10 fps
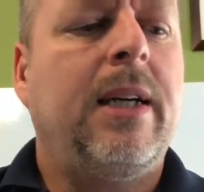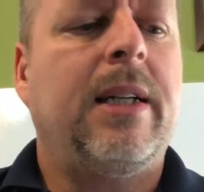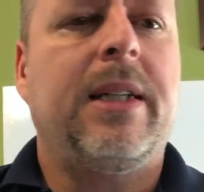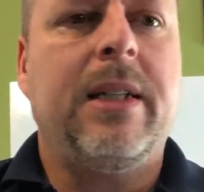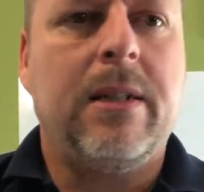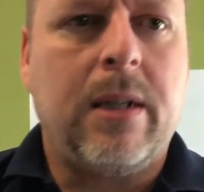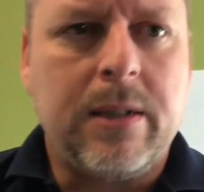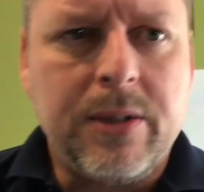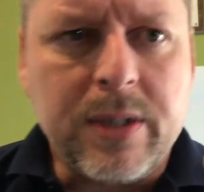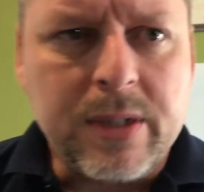And again,
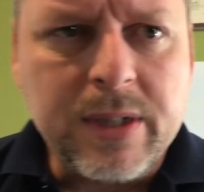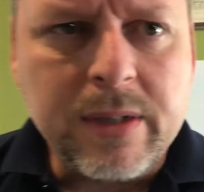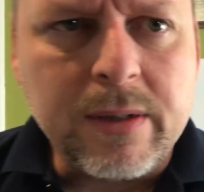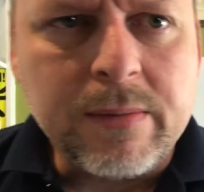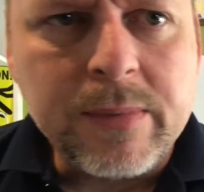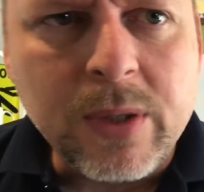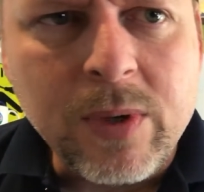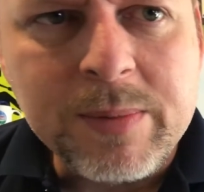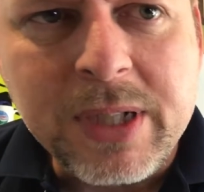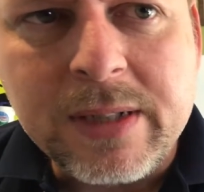you can see their
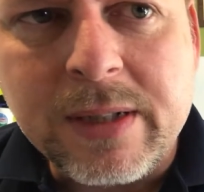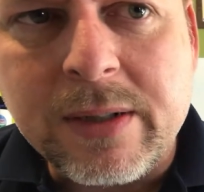website